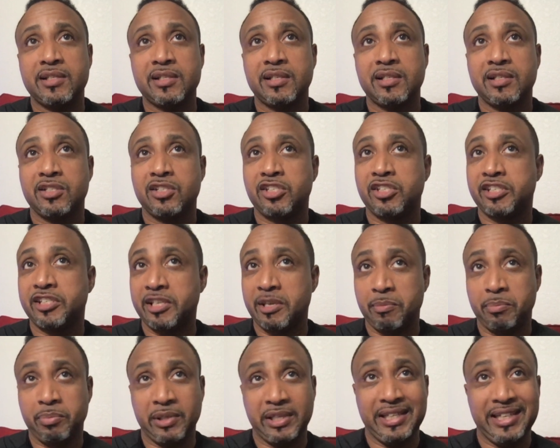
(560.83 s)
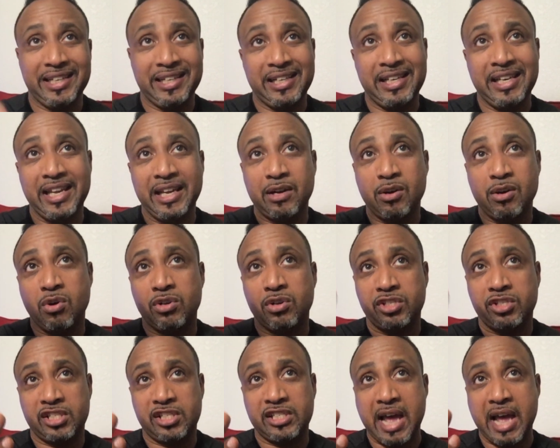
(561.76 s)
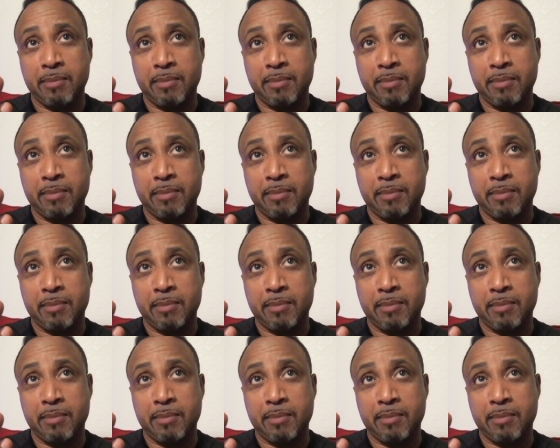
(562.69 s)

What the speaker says: Simply click on stop